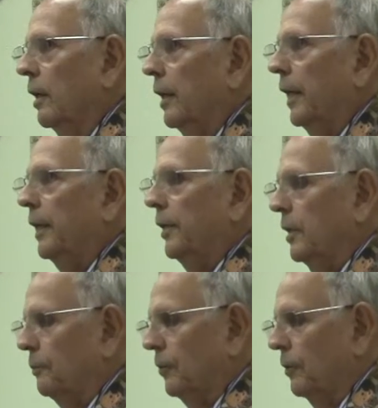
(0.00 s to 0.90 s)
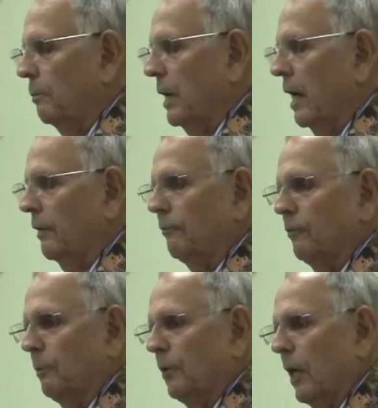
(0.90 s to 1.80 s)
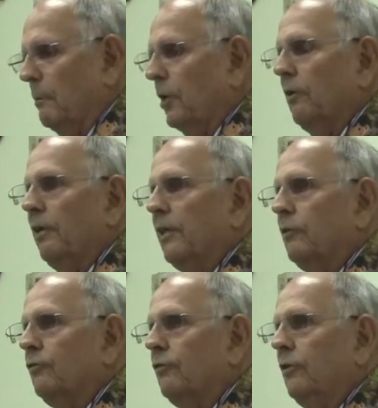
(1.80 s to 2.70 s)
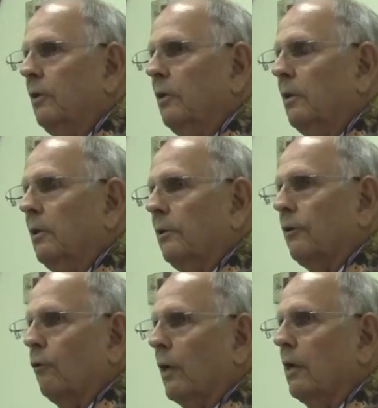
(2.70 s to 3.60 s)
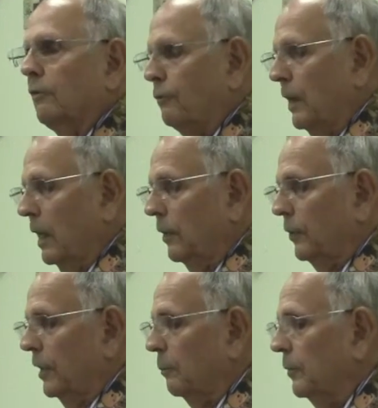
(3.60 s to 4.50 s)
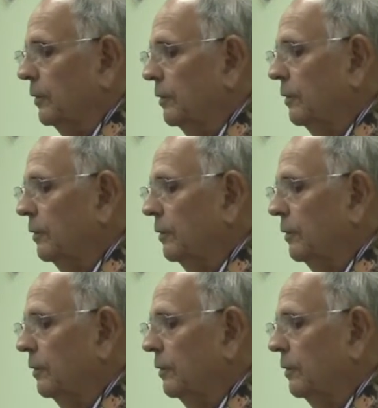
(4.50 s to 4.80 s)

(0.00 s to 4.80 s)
headed up to the mountain from Tiberias, the crowds followed him.